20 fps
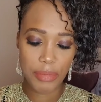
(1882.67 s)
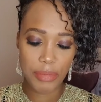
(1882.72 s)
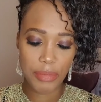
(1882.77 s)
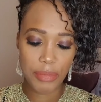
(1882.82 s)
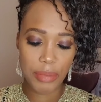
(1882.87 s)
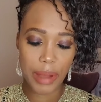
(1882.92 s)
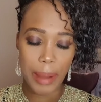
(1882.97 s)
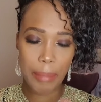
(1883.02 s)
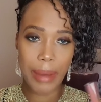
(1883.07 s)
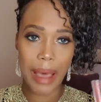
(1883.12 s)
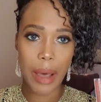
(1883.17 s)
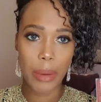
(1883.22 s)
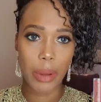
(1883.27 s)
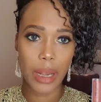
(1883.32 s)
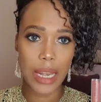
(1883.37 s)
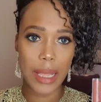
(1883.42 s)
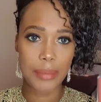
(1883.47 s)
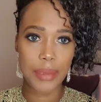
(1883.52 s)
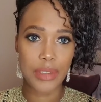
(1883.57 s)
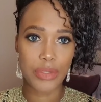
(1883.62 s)
by Power
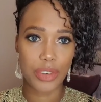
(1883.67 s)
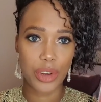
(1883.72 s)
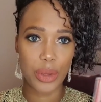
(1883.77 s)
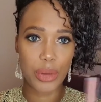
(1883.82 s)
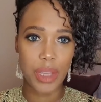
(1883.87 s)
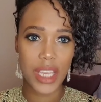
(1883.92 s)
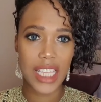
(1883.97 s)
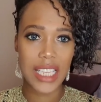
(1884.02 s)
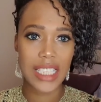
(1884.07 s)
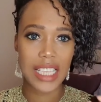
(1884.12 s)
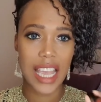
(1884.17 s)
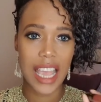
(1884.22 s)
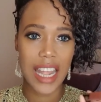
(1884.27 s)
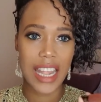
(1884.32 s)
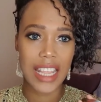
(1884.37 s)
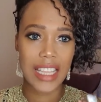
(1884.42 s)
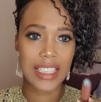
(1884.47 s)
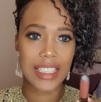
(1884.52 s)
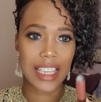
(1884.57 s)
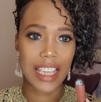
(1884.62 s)
Lips Fluid and
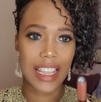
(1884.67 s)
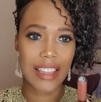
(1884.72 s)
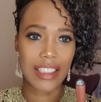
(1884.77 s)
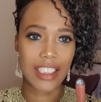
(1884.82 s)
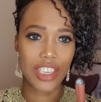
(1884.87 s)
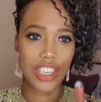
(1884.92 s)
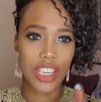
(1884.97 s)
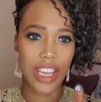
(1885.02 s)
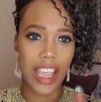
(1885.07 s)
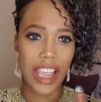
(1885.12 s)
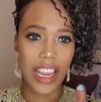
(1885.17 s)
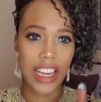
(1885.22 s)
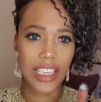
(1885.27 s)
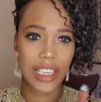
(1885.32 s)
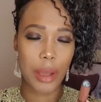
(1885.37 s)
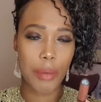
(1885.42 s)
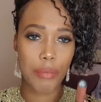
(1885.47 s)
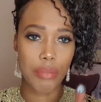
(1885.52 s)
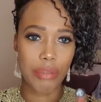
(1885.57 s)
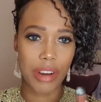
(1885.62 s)
it's in the shade
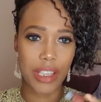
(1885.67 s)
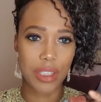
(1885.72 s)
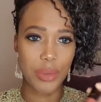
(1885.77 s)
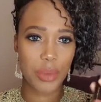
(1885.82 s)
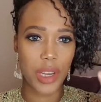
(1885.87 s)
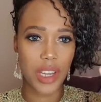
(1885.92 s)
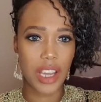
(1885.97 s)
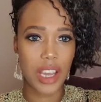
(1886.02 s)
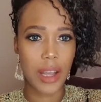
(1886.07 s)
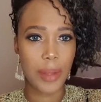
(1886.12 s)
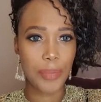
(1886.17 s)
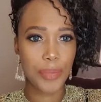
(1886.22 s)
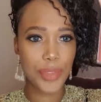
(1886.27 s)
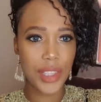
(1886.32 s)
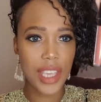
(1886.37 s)
Breadwinner.